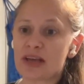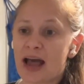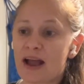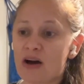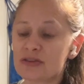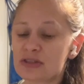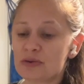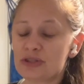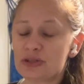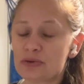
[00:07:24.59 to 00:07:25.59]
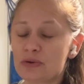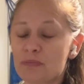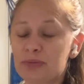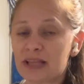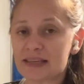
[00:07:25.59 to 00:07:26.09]
I also do
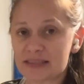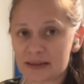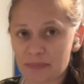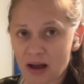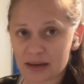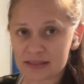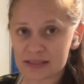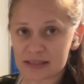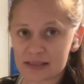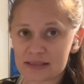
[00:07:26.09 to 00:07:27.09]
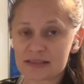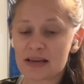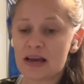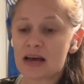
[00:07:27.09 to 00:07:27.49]
blessing boxes,